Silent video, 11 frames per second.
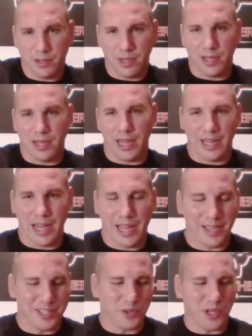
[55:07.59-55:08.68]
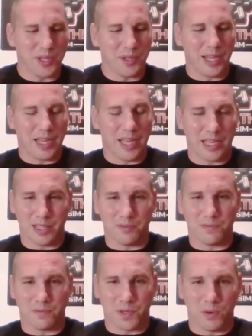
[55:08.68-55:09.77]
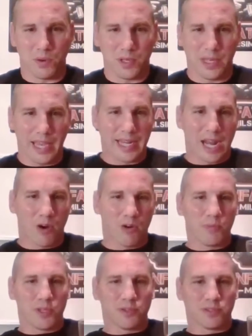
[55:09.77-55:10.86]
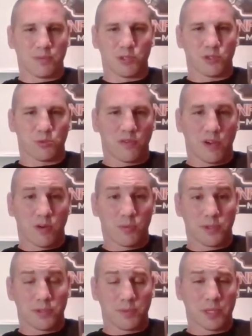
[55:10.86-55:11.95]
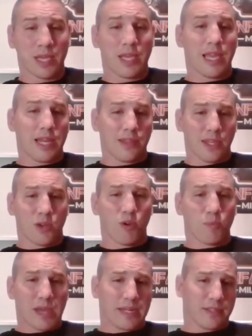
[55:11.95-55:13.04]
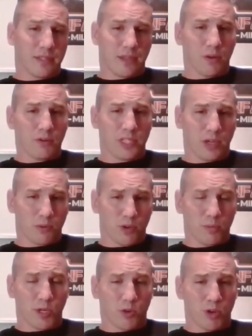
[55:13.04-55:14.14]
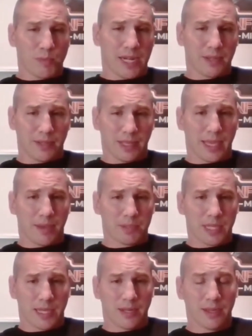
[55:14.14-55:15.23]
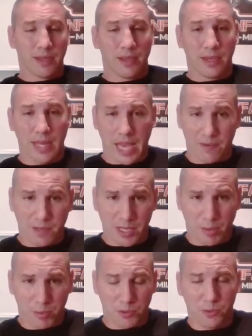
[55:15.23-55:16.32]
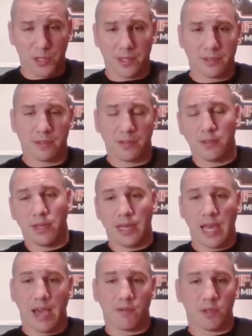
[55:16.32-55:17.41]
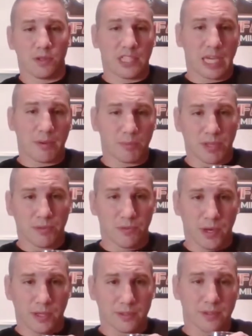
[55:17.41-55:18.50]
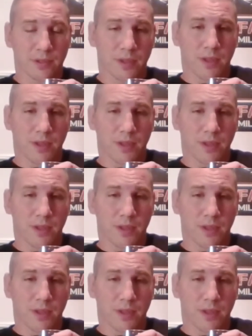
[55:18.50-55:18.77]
I love going to 8-hour Milsims or 12-hour Milsims. And then going back to the hotel room or going back to the campsite and having a couple drinks and having a good time with my friends.